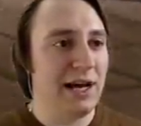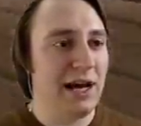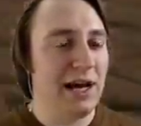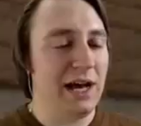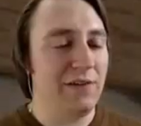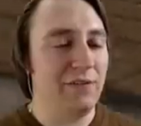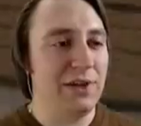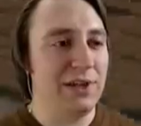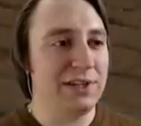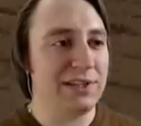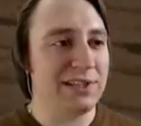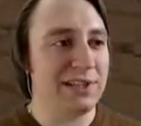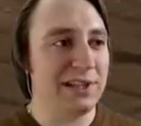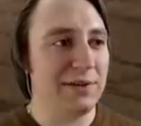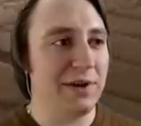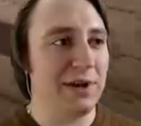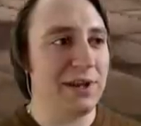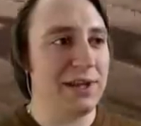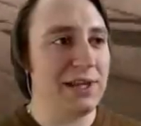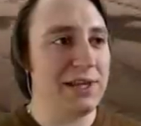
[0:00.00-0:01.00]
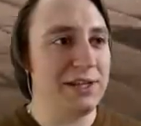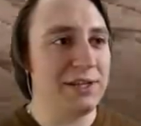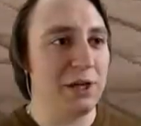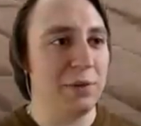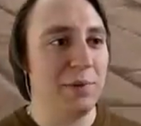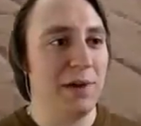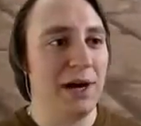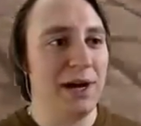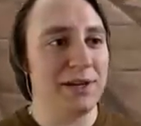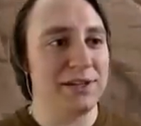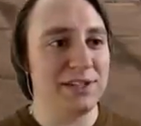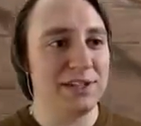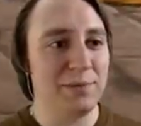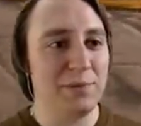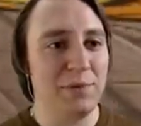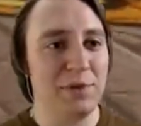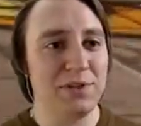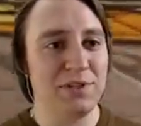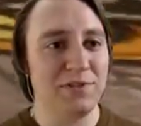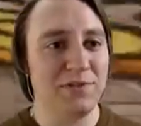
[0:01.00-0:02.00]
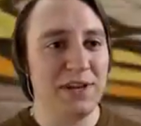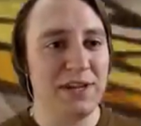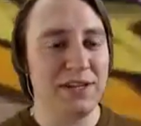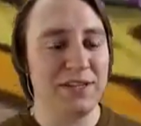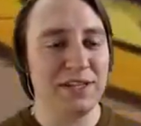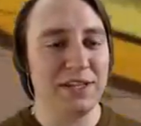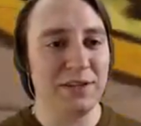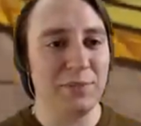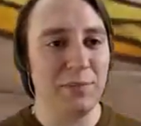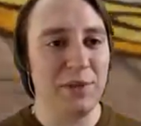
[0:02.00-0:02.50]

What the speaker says: Obviously one of the easier bosses. I'm used to facing